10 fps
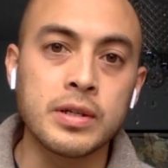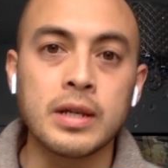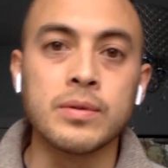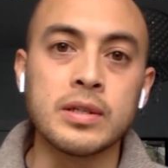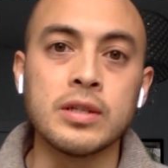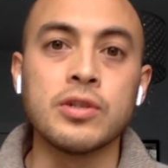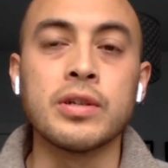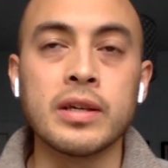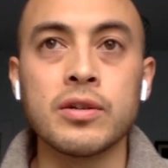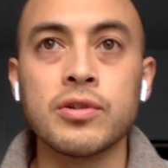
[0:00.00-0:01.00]
University. I
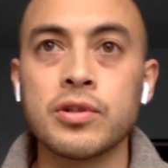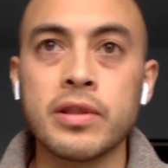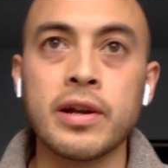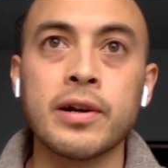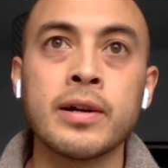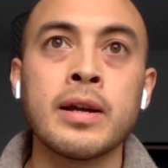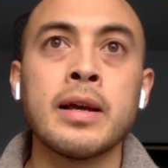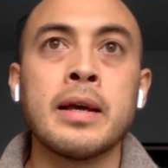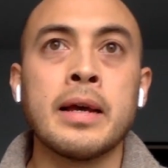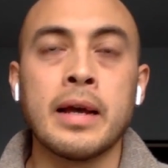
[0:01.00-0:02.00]
was teaching English
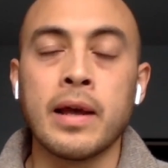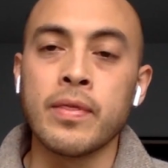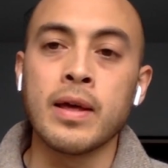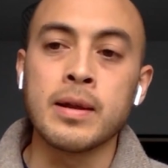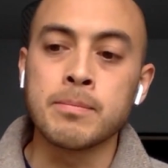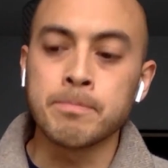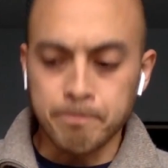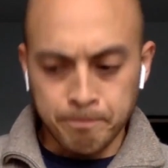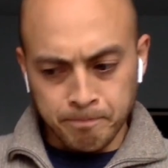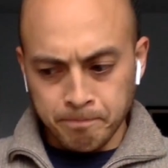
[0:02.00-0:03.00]
there. And
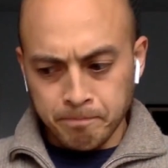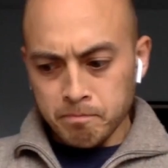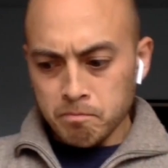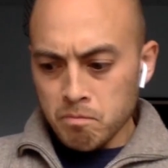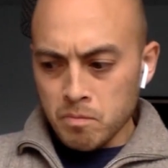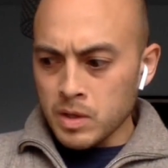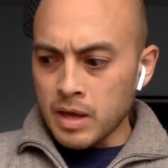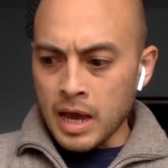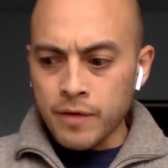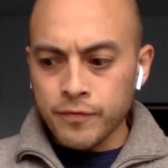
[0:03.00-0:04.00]
then
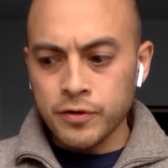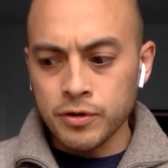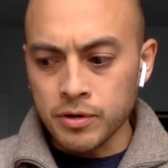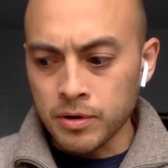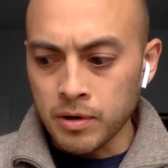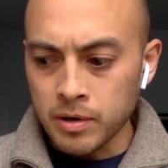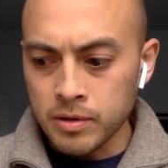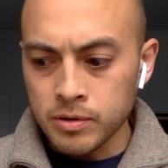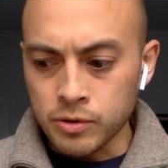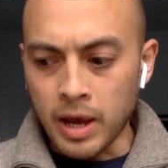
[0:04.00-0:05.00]

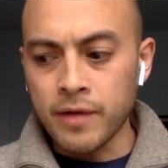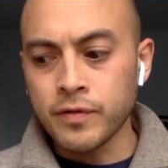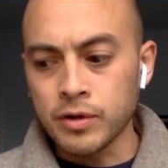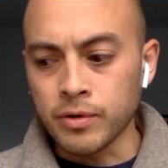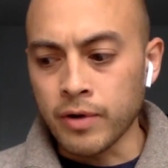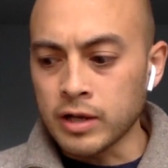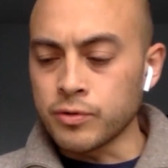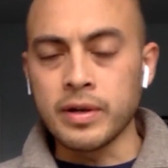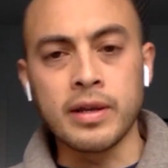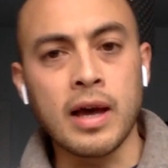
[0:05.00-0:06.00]
after
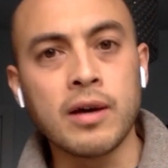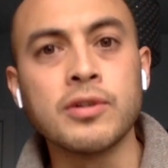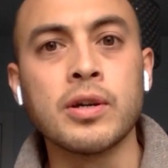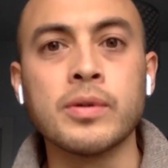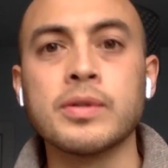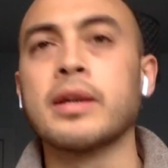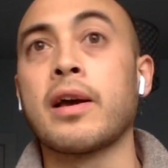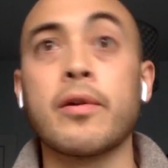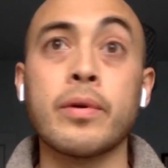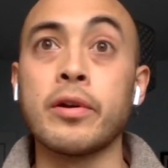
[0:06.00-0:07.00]
graduating college,
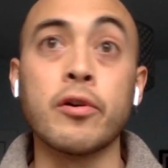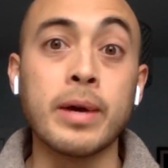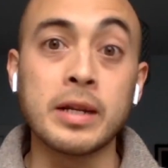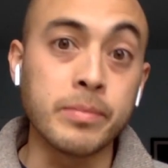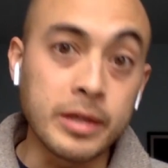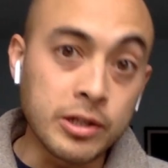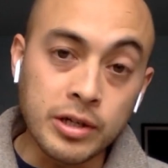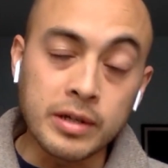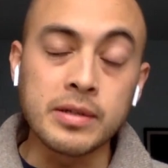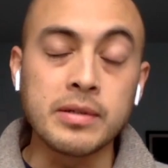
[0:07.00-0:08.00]
I was like, I don't want to go
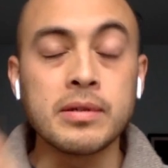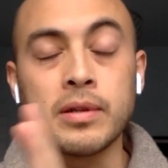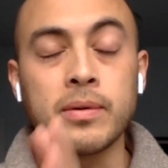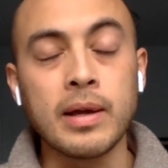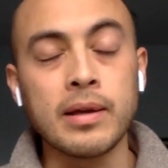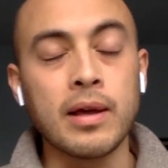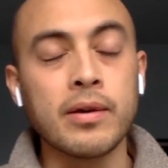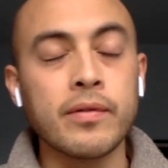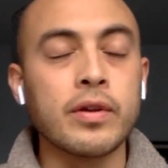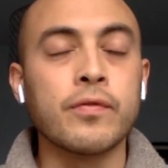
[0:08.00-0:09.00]
back to Beijing because,
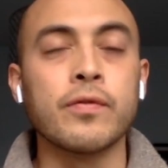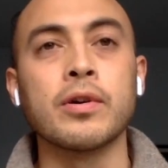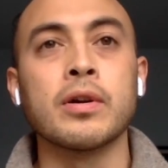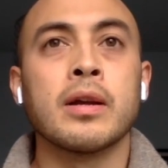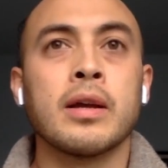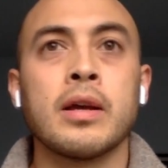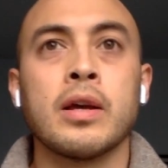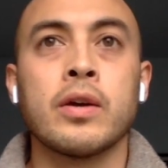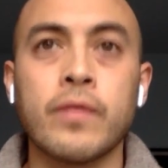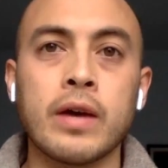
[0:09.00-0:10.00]
I lived there
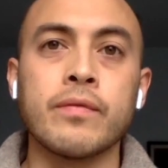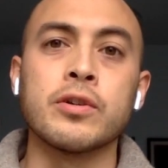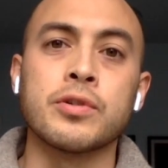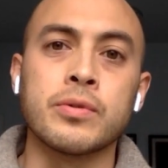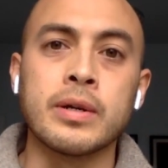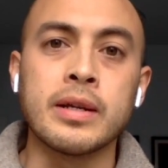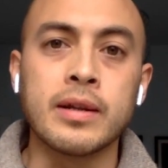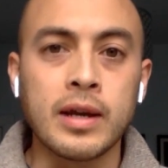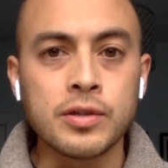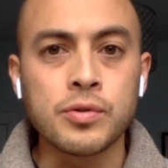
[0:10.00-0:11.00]
for 5
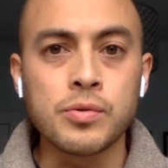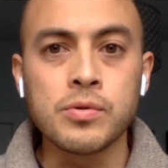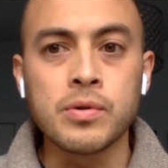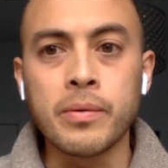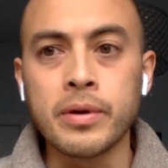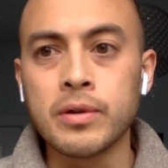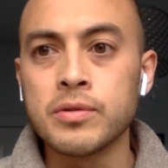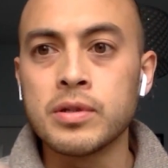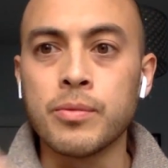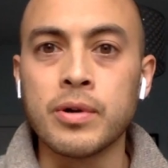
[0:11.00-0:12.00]
years already in high
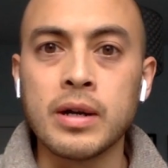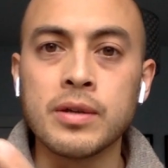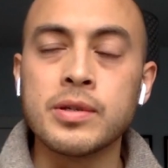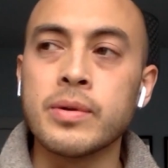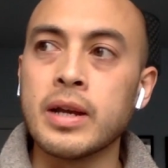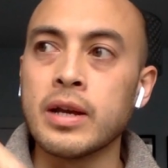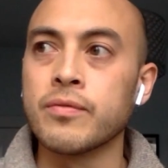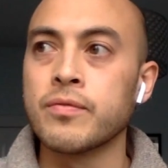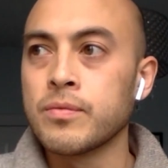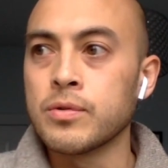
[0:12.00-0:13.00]
school. I want to go somewhere
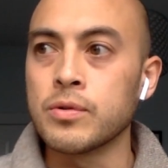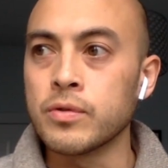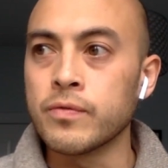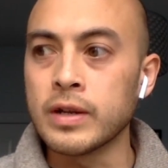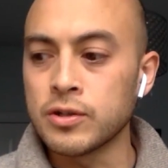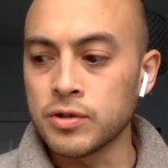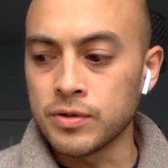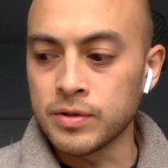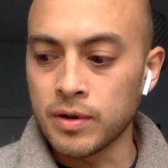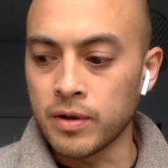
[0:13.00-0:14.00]
else. I want to have new
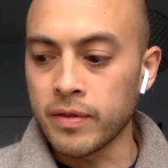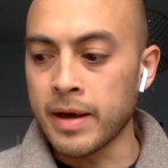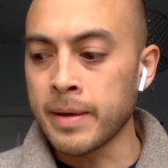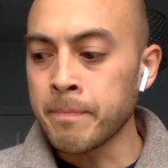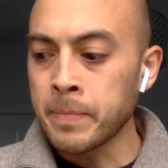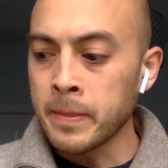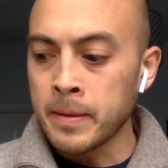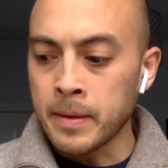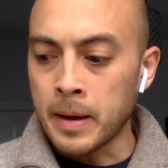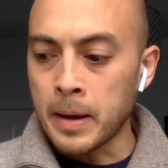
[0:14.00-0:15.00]
adventures and all
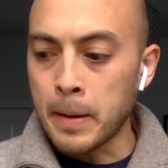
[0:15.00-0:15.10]
that.